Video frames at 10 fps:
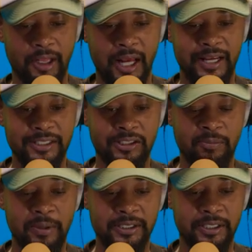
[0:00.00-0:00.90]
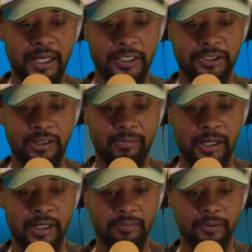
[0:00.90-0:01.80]
I guess the best thing I can say
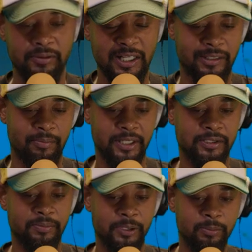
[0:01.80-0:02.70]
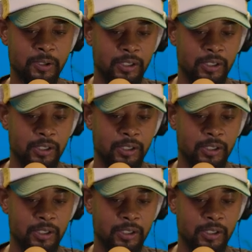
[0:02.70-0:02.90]
about it, not the best, but